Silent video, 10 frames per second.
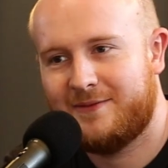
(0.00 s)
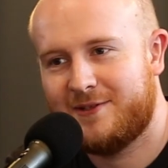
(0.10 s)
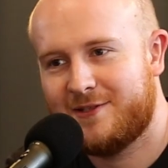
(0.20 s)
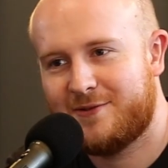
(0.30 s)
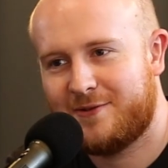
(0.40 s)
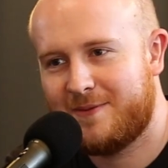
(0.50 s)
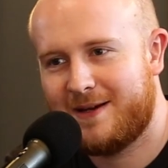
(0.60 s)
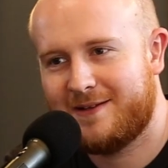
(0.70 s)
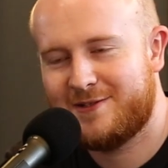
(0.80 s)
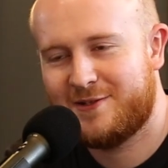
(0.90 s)
We're just talking
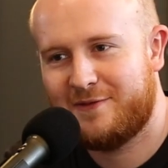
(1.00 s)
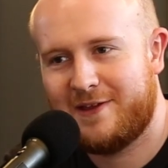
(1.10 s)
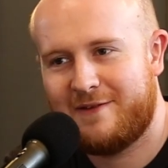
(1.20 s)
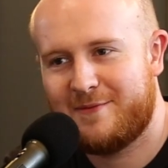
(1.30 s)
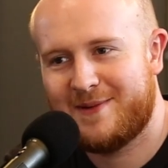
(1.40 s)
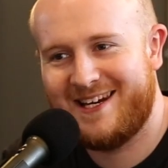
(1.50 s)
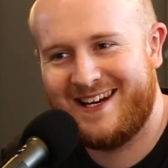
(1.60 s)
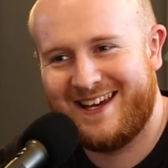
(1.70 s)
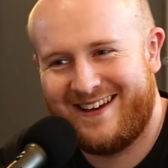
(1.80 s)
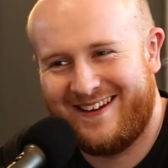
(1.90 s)
about stuff that everybody
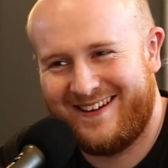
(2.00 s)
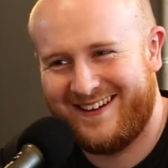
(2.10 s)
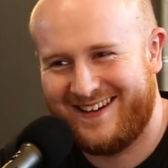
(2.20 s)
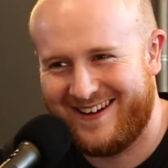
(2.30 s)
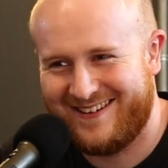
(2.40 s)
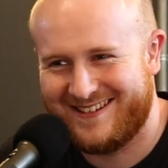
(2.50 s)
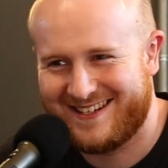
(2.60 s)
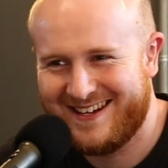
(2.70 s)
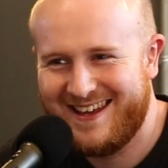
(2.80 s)
knows.